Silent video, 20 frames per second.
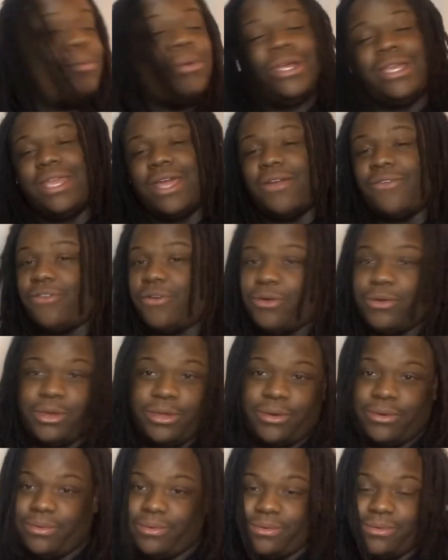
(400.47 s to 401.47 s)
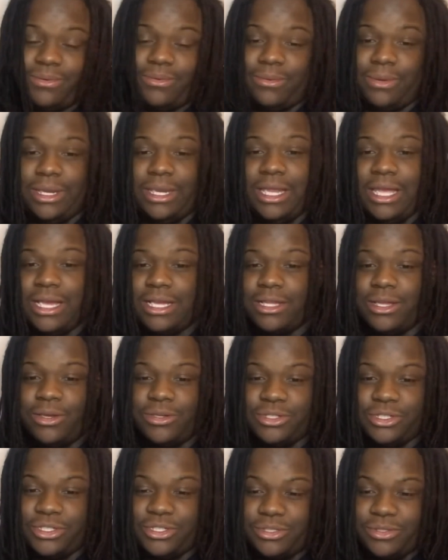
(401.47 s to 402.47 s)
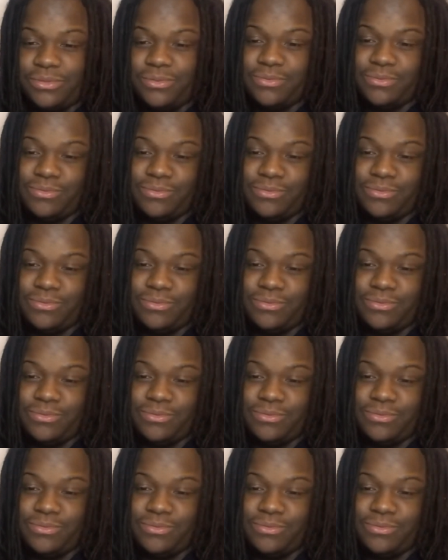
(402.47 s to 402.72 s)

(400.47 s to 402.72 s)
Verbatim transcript: defo do. We need Closure too.